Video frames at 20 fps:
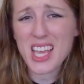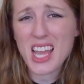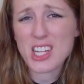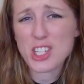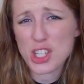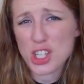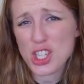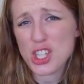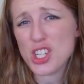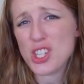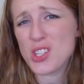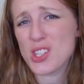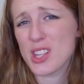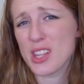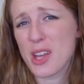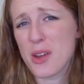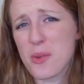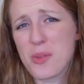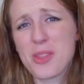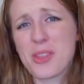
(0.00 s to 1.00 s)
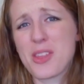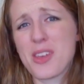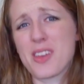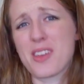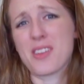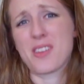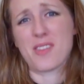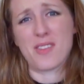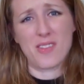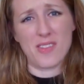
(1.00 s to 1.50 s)
Honestly, I should just
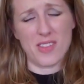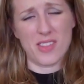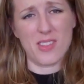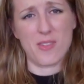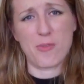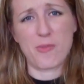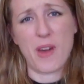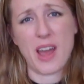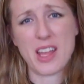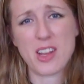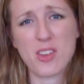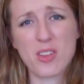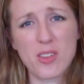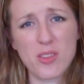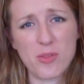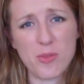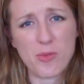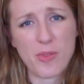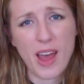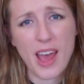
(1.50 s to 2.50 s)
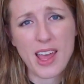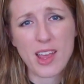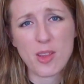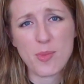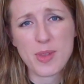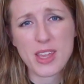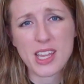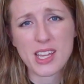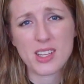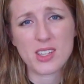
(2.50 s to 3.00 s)
load the final
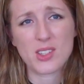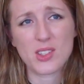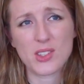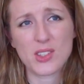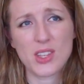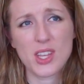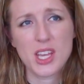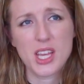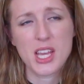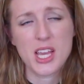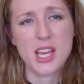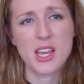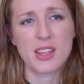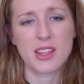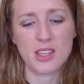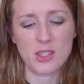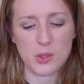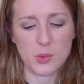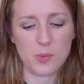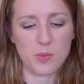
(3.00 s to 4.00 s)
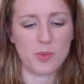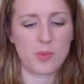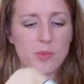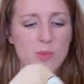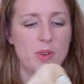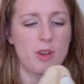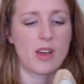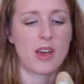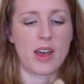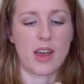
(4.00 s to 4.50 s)
file because
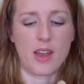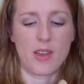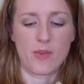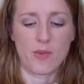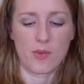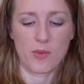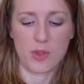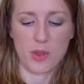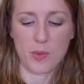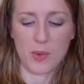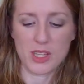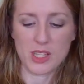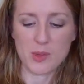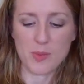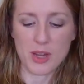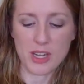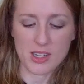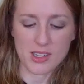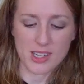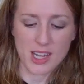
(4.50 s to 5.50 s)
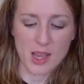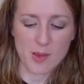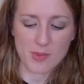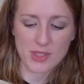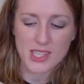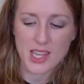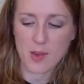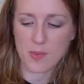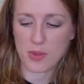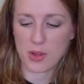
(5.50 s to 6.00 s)
this, the Once Upon
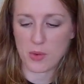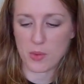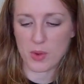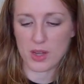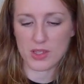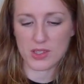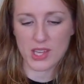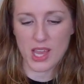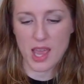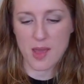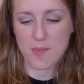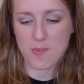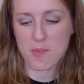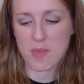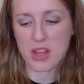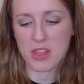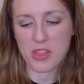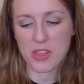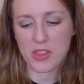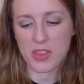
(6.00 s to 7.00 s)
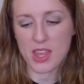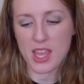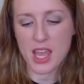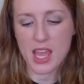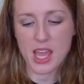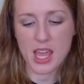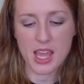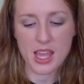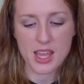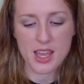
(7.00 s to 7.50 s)
a Time sampler was a
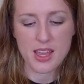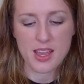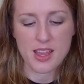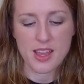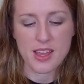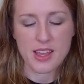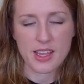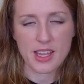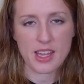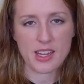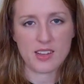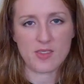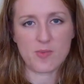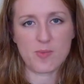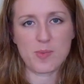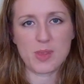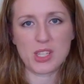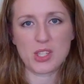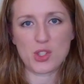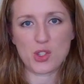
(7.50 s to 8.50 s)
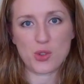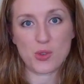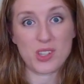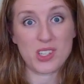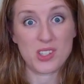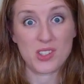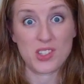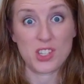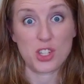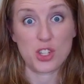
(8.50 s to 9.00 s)
monthly kind of
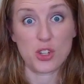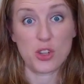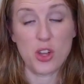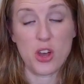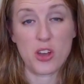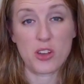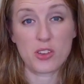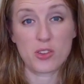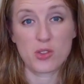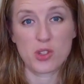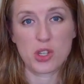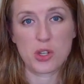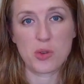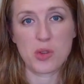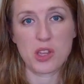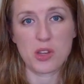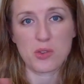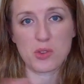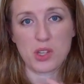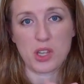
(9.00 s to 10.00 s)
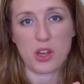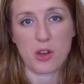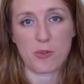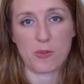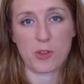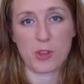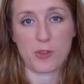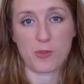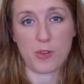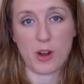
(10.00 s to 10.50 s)
mystery stitch along 2
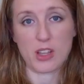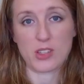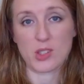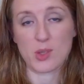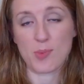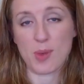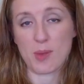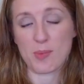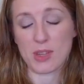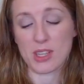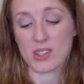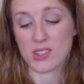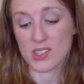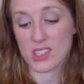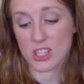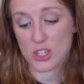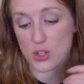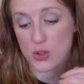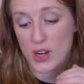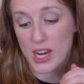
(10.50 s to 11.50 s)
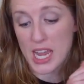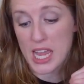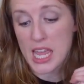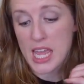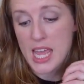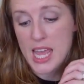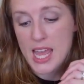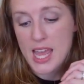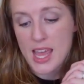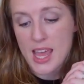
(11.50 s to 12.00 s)
years ago for the Frosted Pumpkin
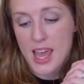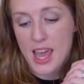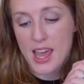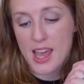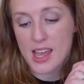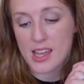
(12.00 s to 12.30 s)
Stitchery.